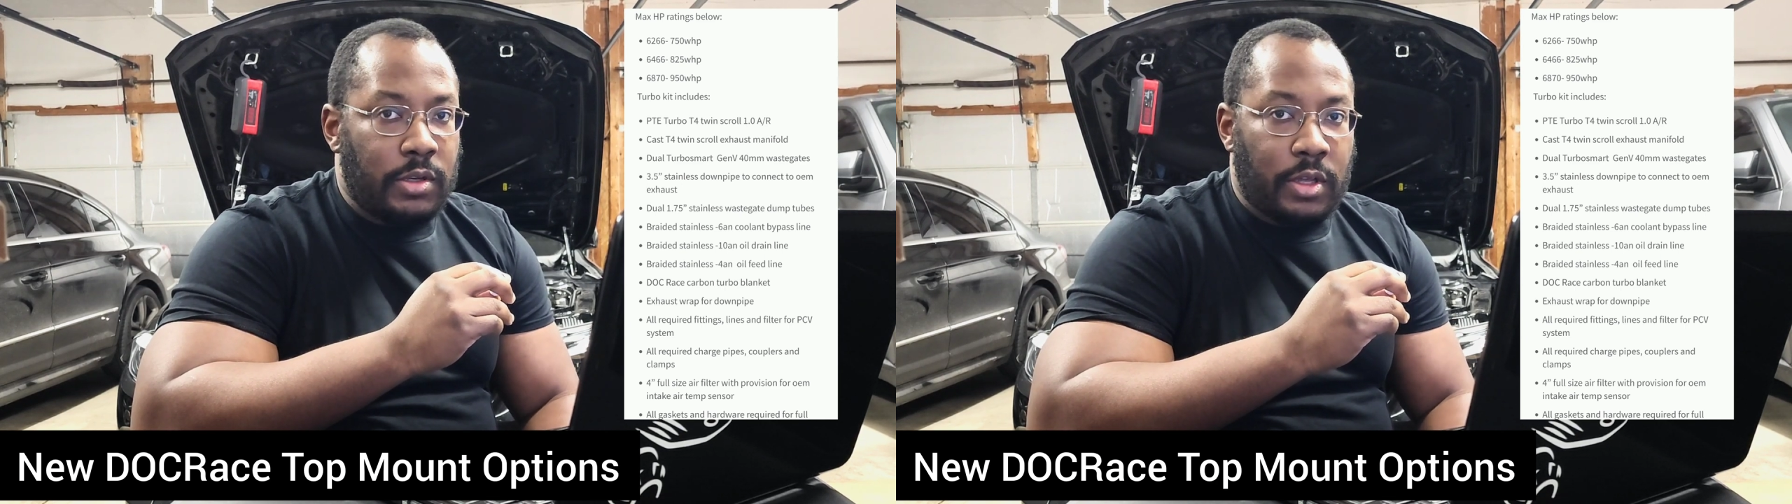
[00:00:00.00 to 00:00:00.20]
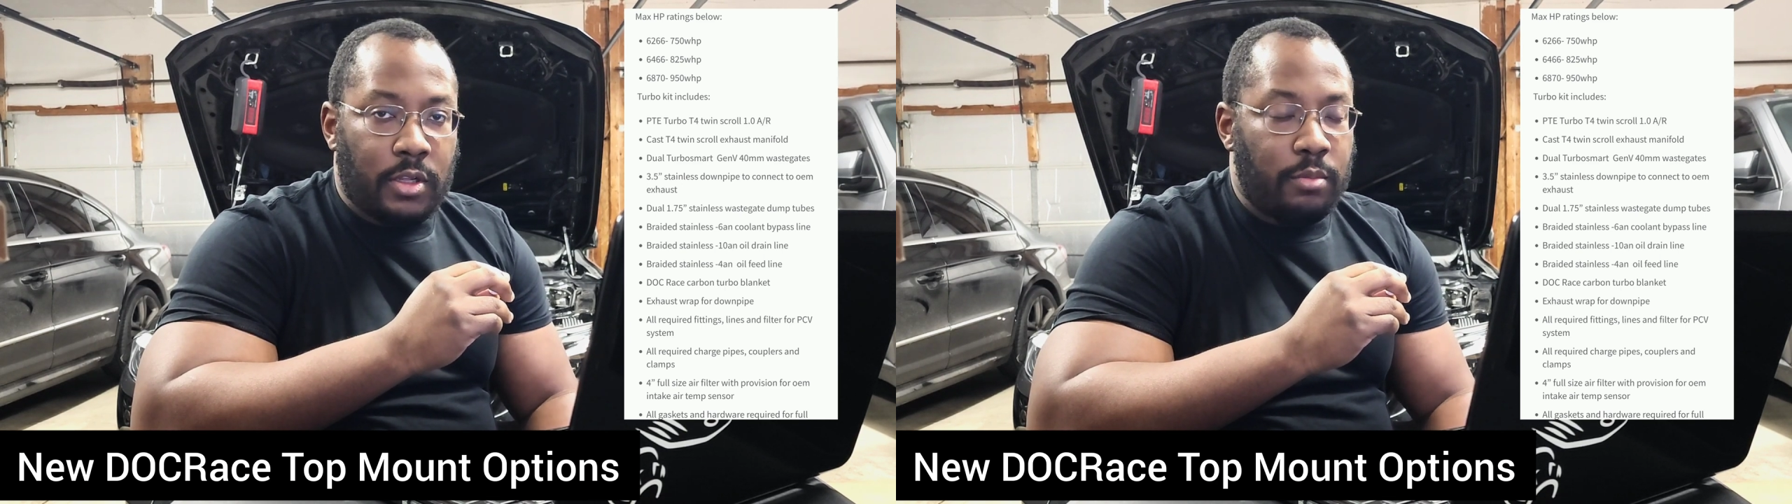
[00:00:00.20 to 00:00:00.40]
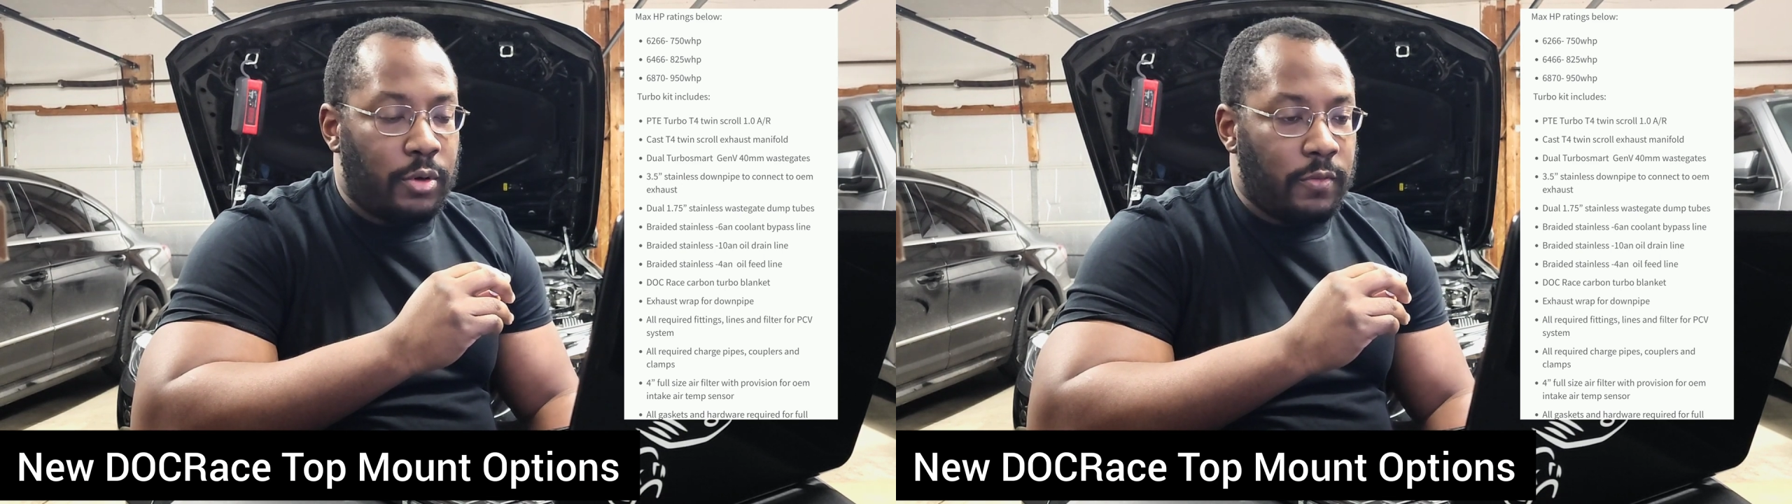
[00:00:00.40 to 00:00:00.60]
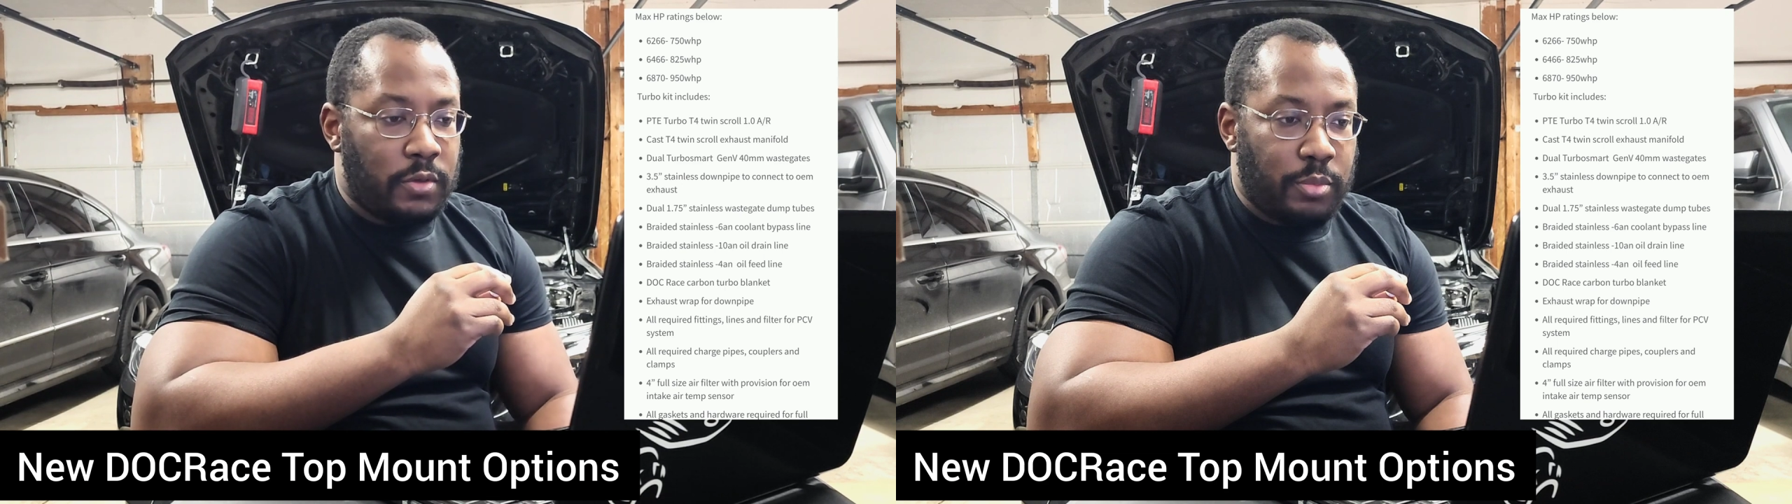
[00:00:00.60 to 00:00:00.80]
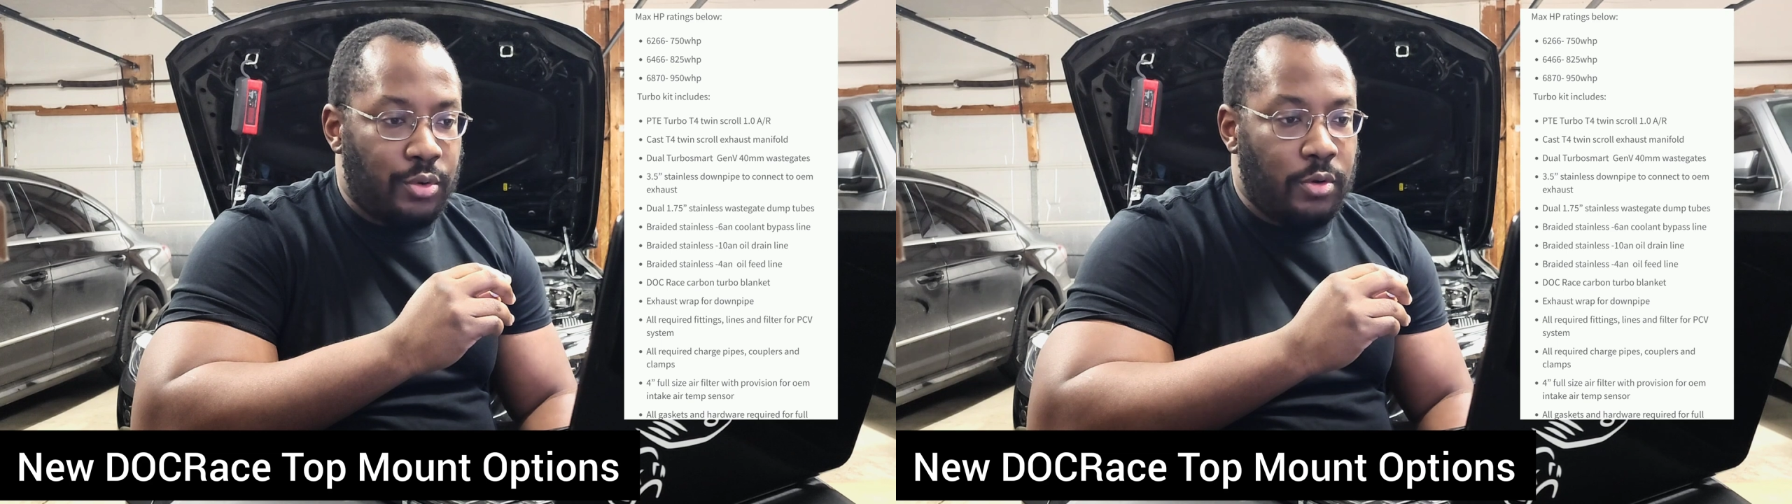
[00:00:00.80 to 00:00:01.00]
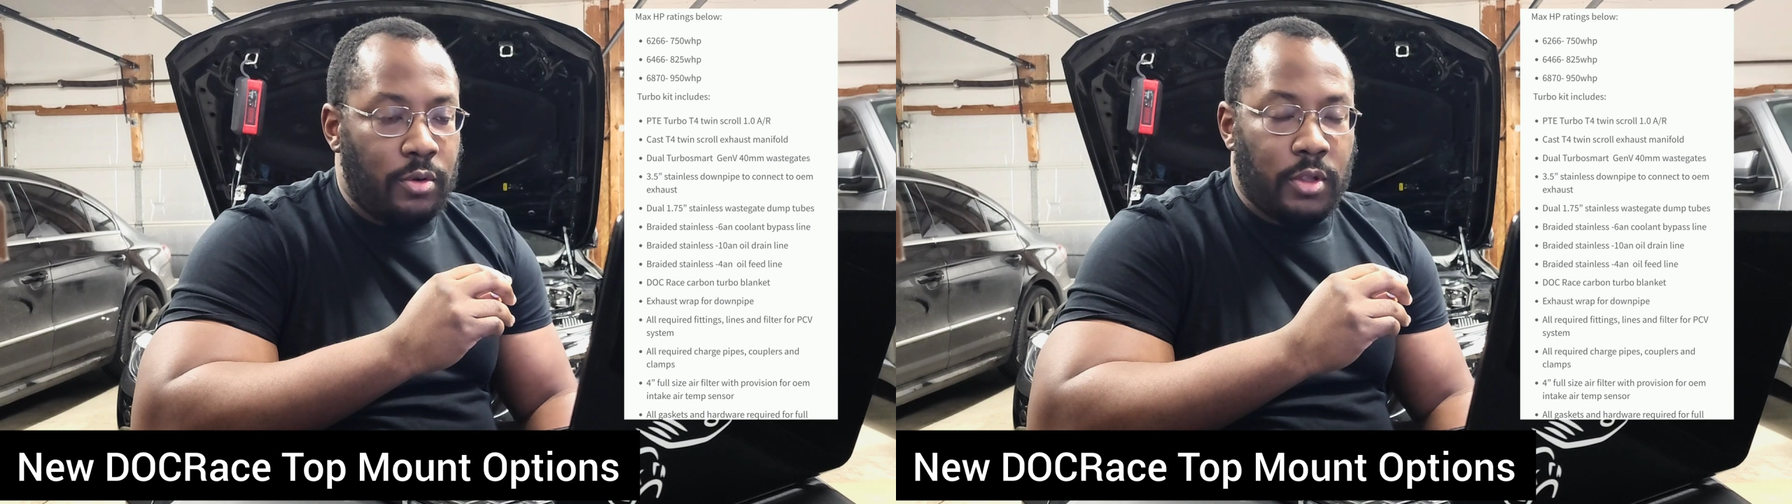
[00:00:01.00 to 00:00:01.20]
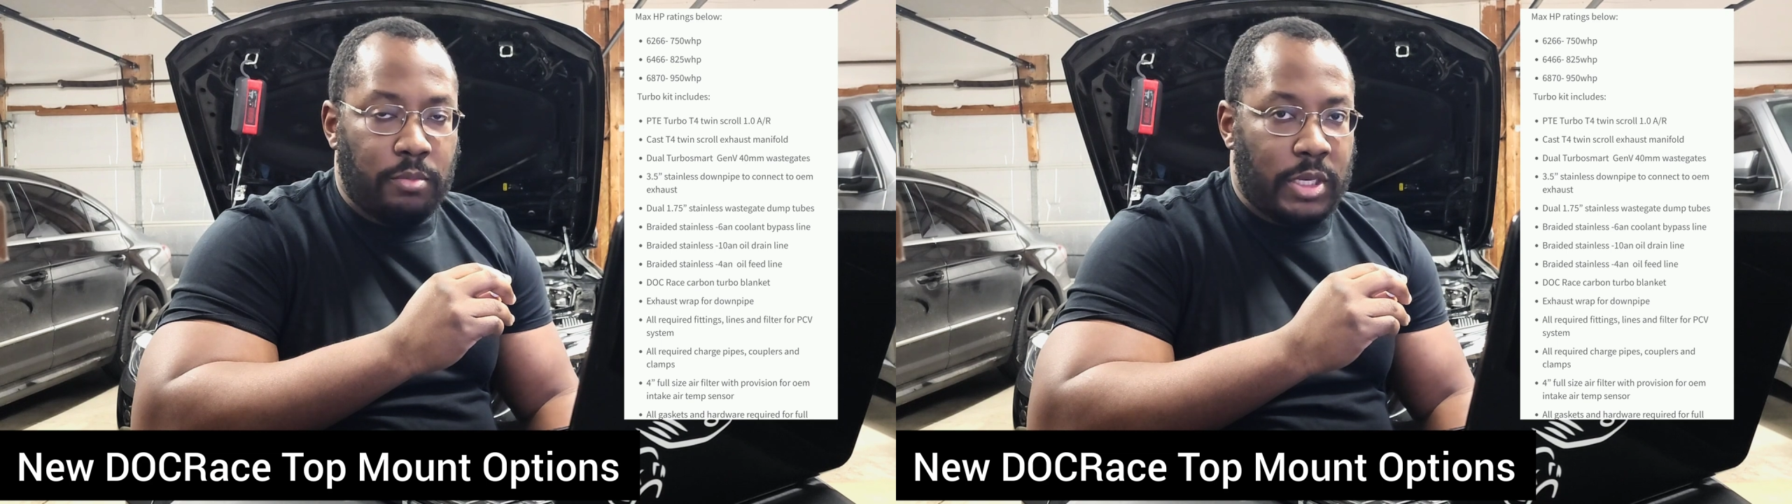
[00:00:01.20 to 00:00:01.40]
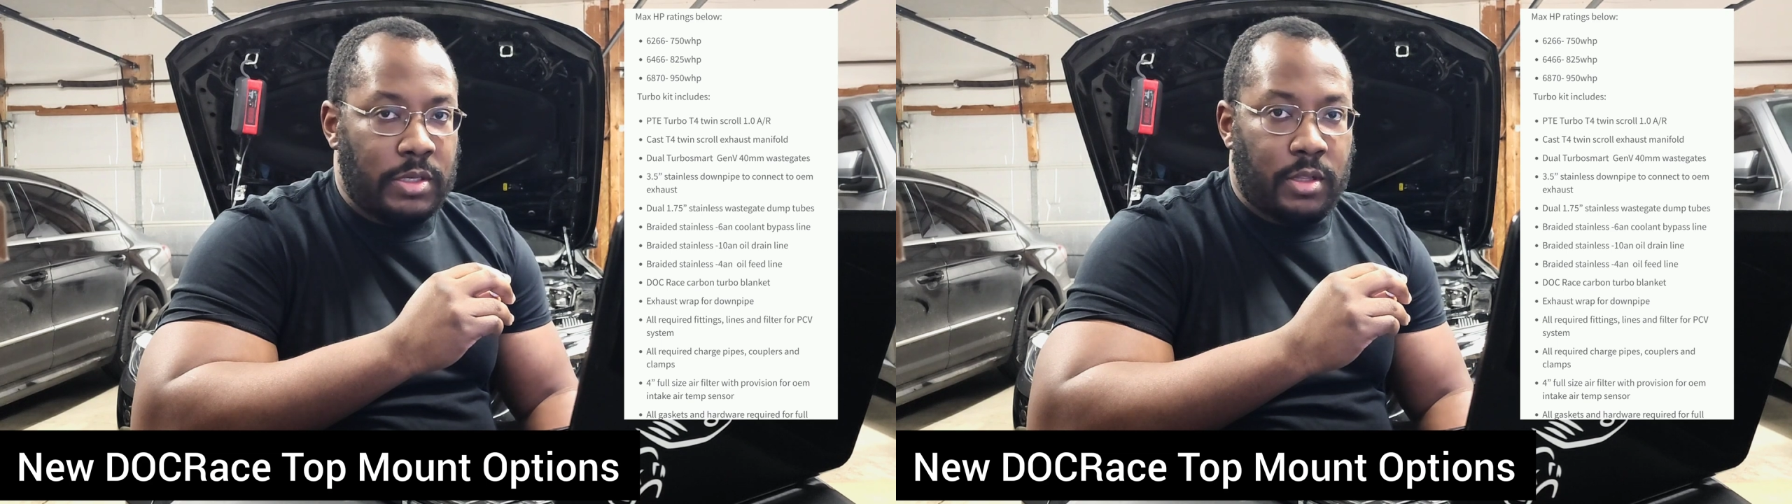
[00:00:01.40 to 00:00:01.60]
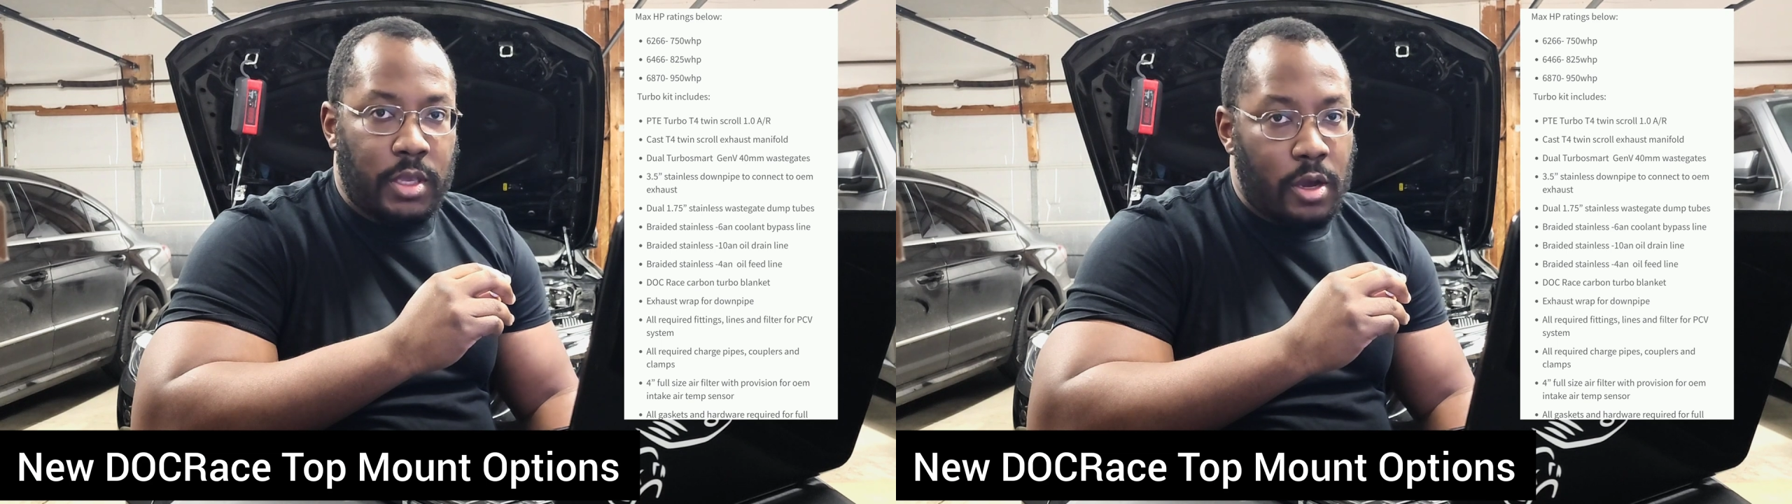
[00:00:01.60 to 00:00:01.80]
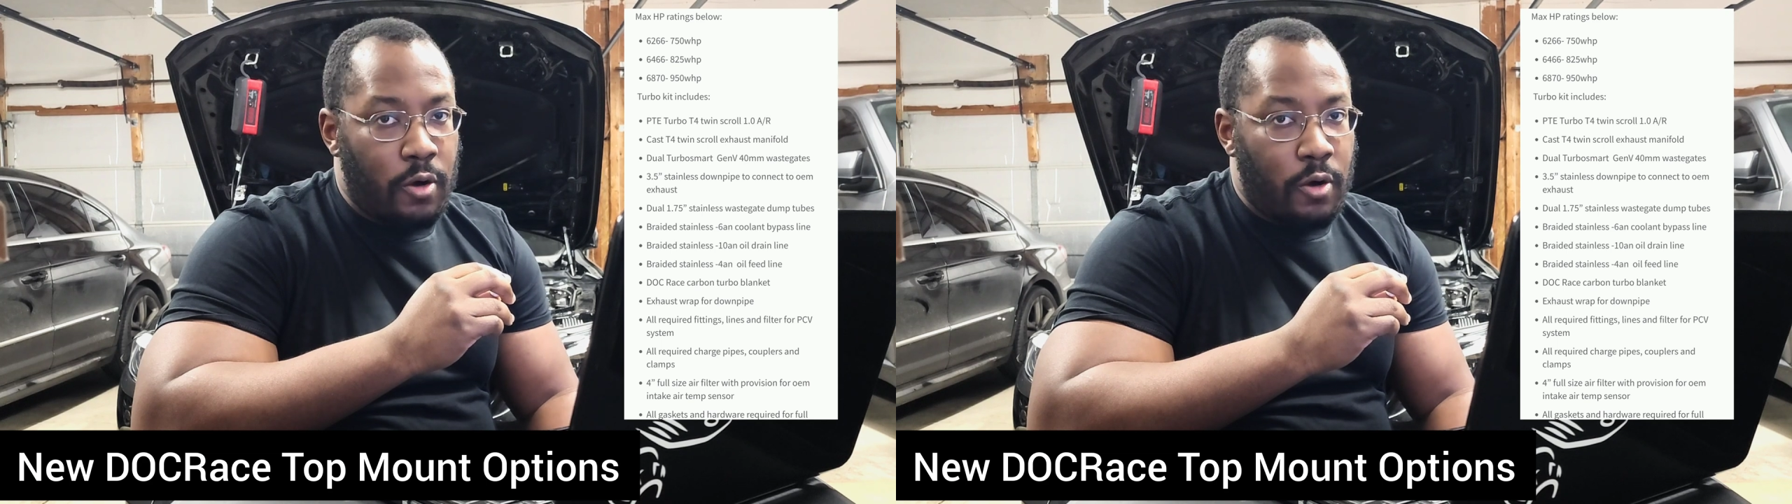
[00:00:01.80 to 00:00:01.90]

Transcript: so they'll improve spool and basically